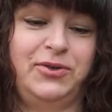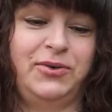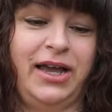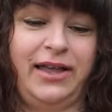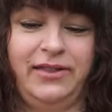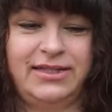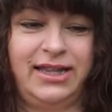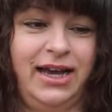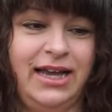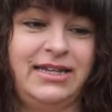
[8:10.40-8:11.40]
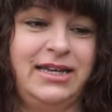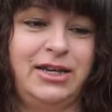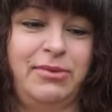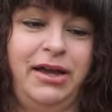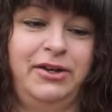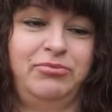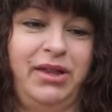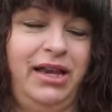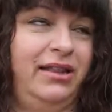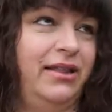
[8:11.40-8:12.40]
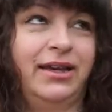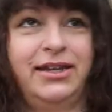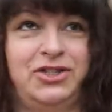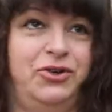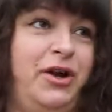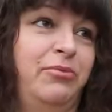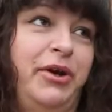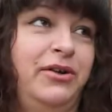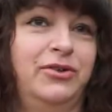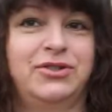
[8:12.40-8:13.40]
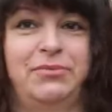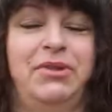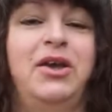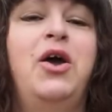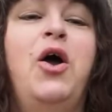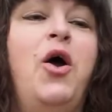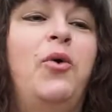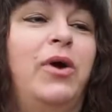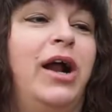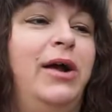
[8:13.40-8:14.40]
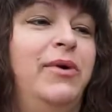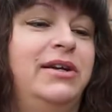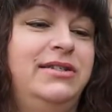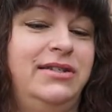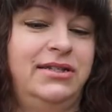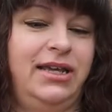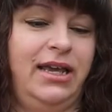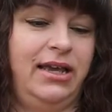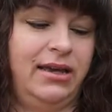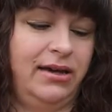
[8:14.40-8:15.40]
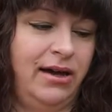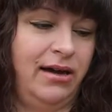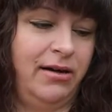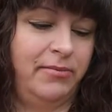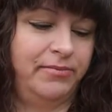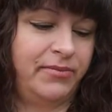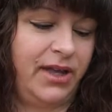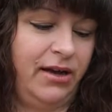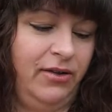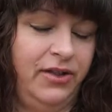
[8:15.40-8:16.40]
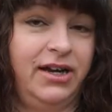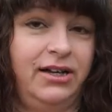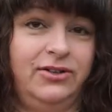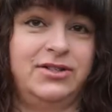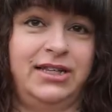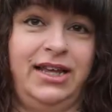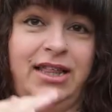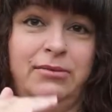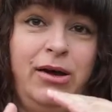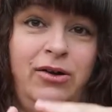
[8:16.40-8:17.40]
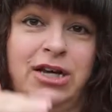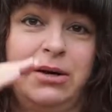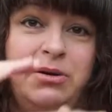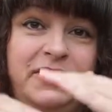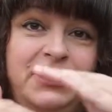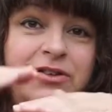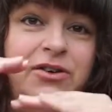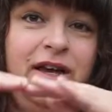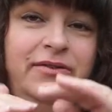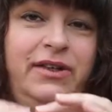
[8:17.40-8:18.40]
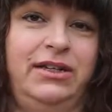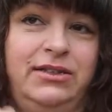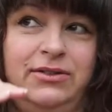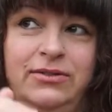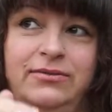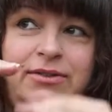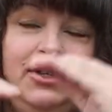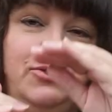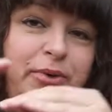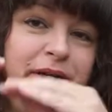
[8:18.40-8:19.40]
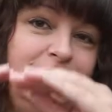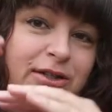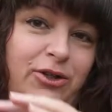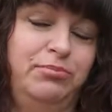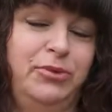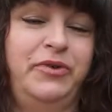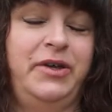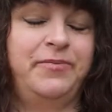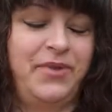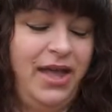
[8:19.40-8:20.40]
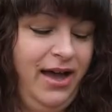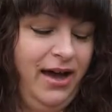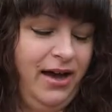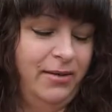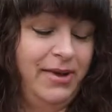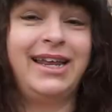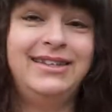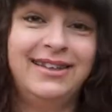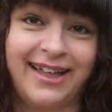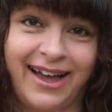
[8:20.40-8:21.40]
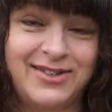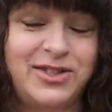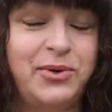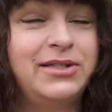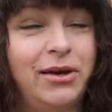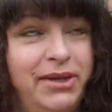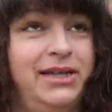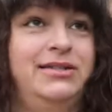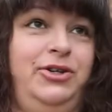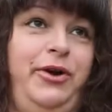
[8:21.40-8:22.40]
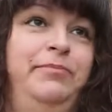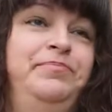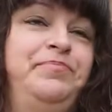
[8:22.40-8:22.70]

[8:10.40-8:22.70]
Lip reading: had this like idea in mind of planning like an Instagram reel or something where I wanted to take all the colors and lay them out on top of each other, kind of like a little, you know, reel, little movie. And I did that. So it's on my Instagram